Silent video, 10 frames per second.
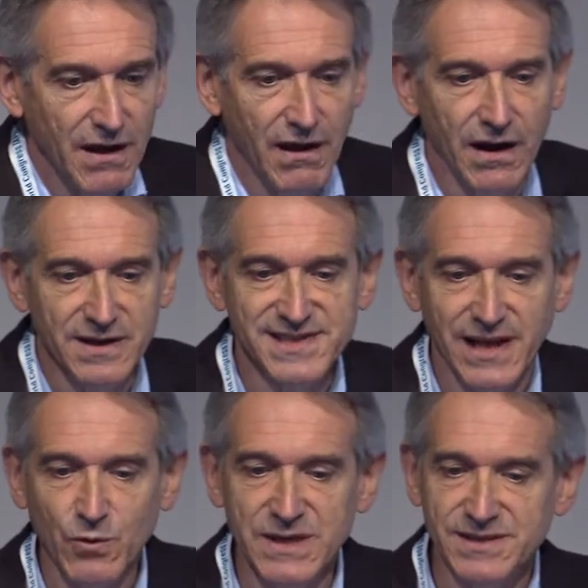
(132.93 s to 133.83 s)

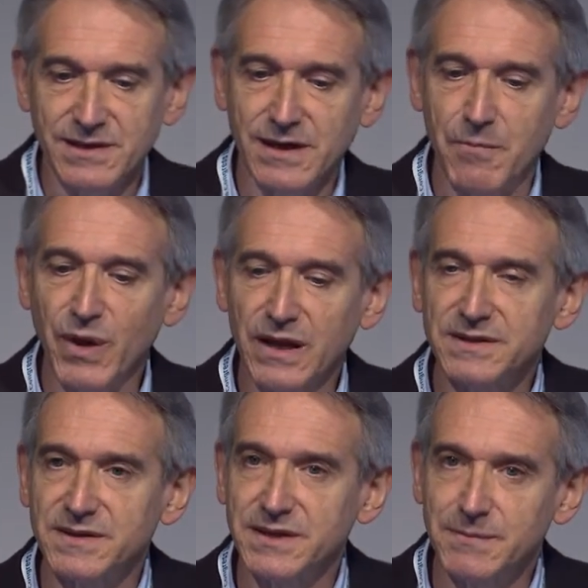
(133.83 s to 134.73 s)
sequencing
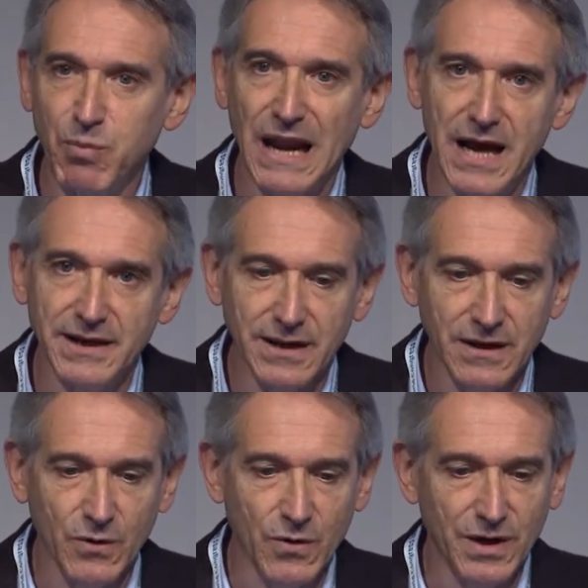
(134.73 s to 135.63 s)
ability, planning,
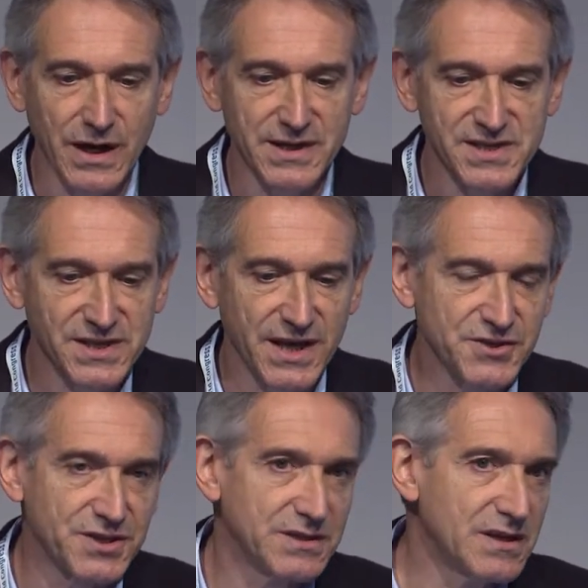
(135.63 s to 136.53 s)

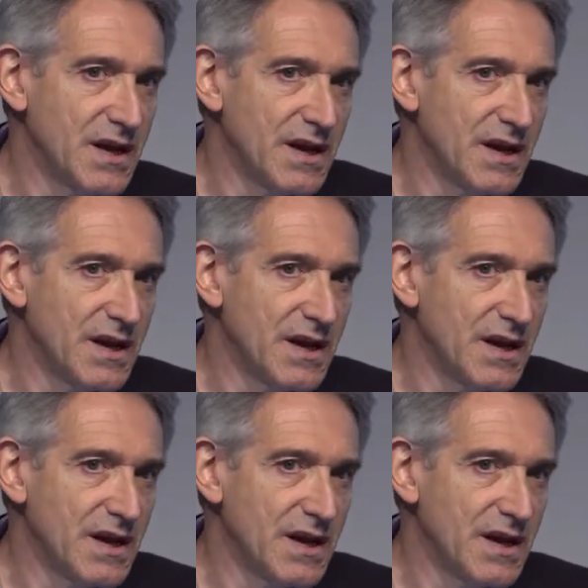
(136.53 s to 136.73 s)
organization